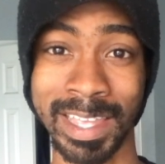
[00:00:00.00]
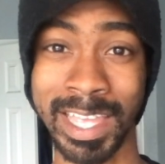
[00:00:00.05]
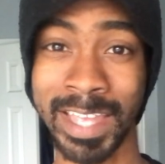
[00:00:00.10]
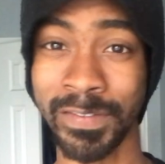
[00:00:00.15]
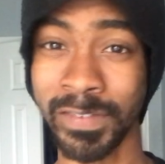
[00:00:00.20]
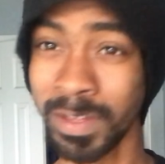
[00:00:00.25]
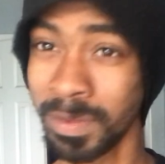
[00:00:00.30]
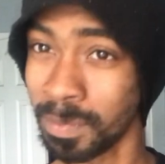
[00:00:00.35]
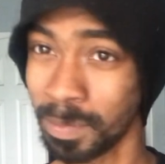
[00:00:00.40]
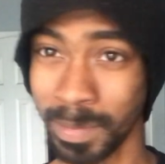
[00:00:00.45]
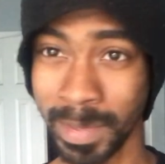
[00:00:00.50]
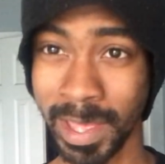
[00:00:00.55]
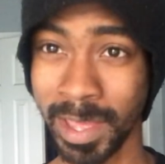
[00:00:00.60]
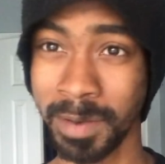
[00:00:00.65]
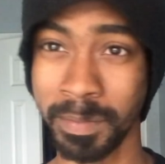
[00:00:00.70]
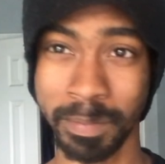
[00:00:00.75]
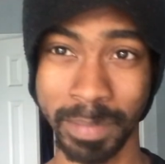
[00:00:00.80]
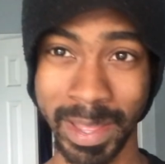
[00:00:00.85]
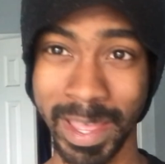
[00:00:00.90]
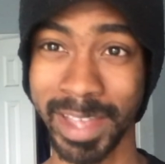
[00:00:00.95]
even
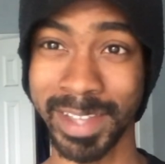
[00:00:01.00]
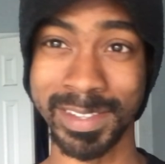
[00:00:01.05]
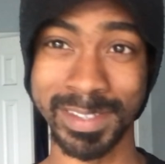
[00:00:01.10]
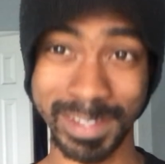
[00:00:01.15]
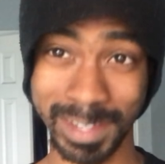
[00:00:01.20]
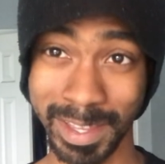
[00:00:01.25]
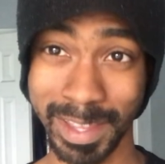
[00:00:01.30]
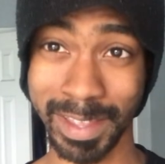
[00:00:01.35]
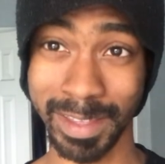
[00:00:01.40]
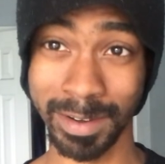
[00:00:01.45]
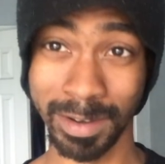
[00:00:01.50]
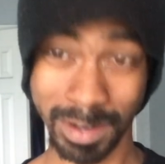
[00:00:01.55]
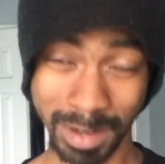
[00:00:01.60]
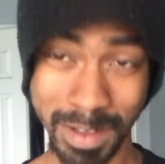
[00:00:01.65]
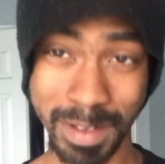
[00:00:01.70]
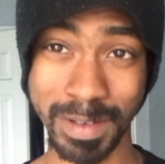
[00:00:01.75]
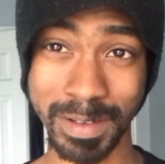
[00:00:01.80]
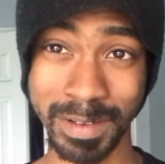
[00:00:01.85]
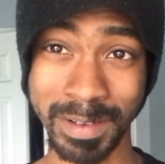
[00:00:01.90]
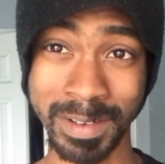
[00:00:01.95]
men back then
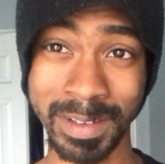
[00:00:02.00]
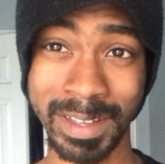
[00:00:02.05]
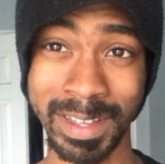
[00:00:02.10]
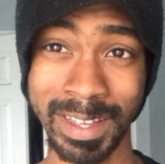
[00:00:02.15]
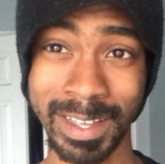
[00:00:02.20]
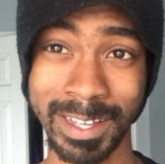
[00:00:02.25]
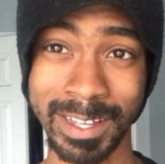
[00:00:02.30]
knew